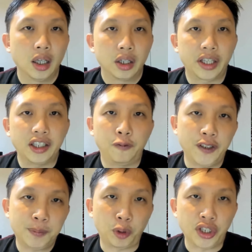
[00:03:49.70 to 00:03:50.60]
Okay, the
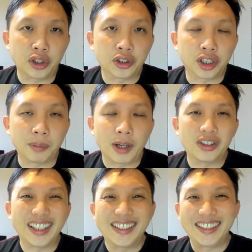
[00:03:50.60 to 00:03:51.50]
first project I'm going to talk about
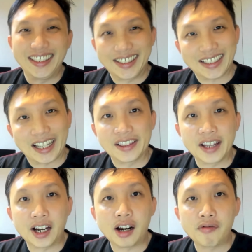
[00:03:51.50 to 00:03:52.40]
is
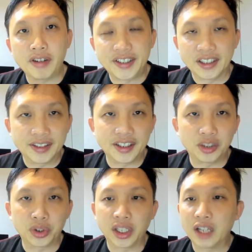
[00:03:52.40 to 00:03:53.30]
Iskandar Residences,
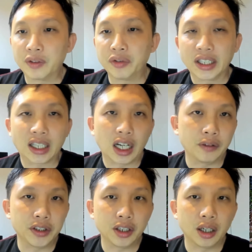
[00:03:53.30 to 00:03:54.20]
which I never really
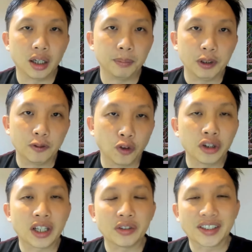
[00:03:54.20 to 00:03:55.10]
covered before.
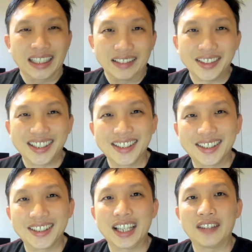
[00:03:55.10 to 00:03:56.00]
Now, Iskandar
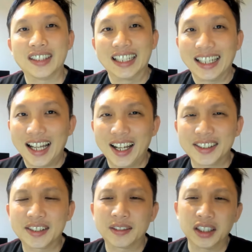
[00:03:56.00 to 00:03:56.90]
Residences have the
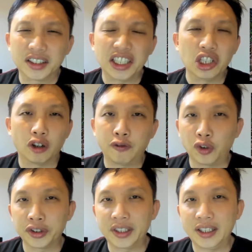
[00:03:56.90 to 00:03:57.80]
last 30 or
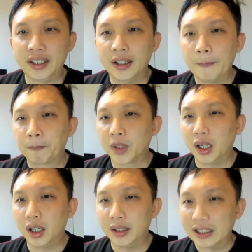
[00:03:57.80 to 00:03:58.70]
40
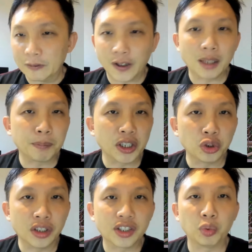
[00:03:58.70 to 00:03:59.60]
developer
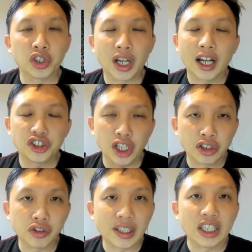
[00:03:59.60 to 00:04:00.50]
units, which are
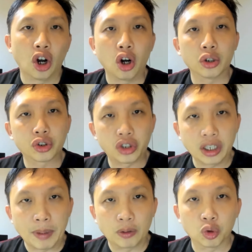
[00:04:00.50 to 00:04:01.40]
generally all 3
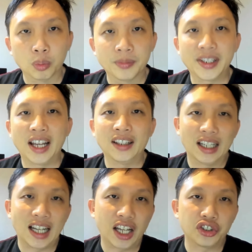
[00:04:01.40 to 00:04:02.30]
bedrooms and the
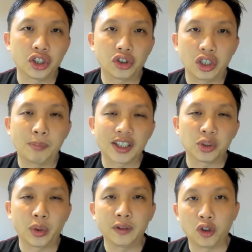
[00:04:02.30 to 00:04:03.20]
larger 3+1
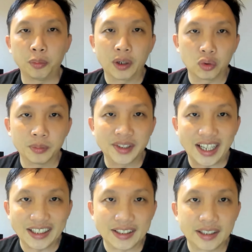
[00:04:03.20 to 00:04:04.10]
4-bedroom
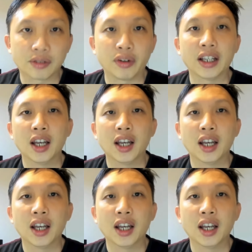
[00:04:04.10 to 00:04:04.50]
sizes, right?